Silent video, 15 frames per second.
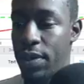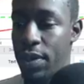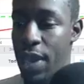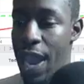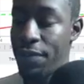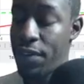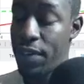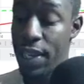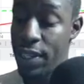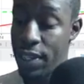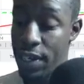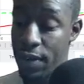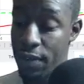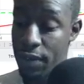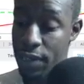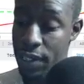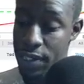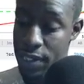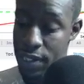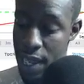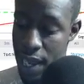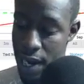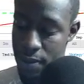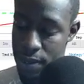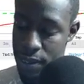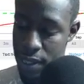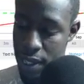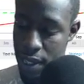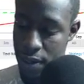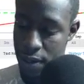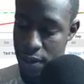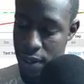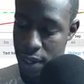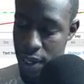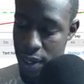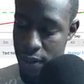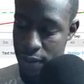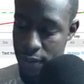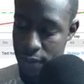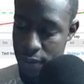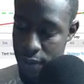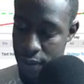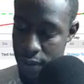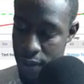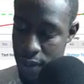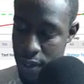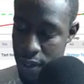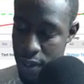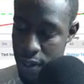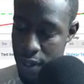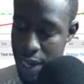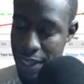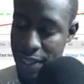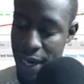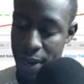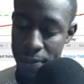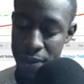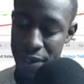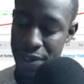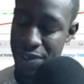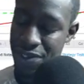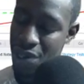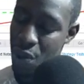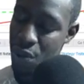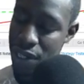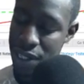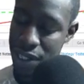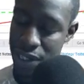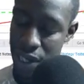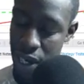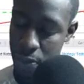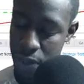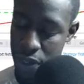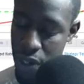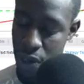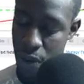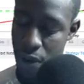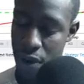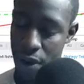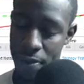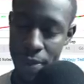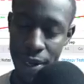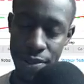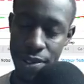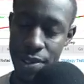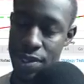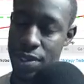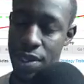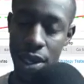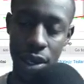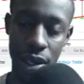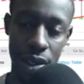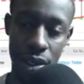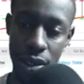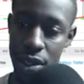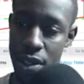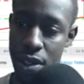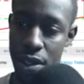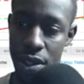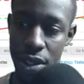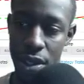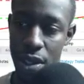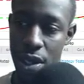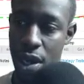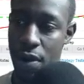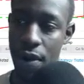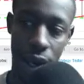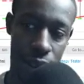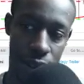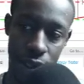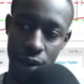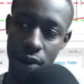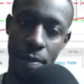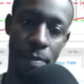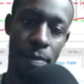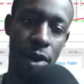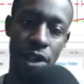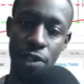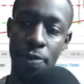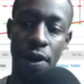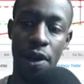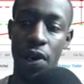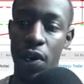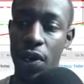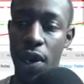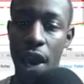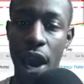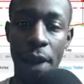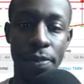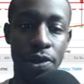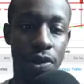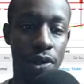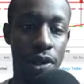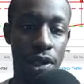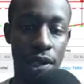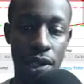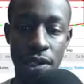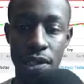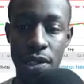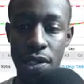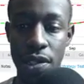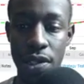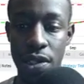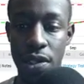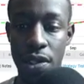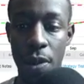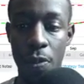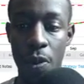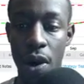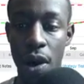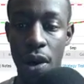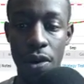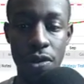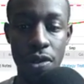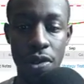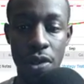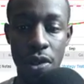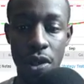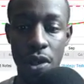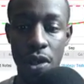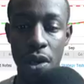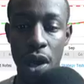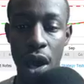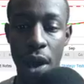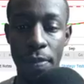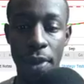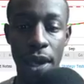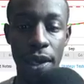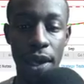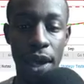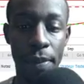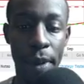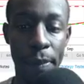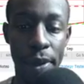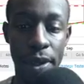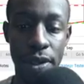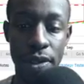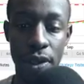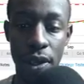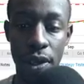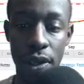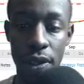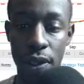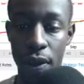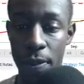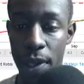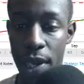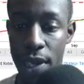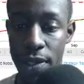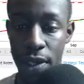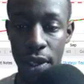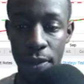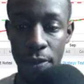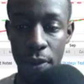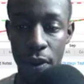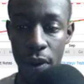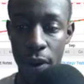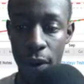After they didn't release that, I was like, okay. Not that I'm totally done with the coin, but I was just like, all right, there are much better opportunities somewhere else. I'm not letting my money sit in Ethereum Classic anymore.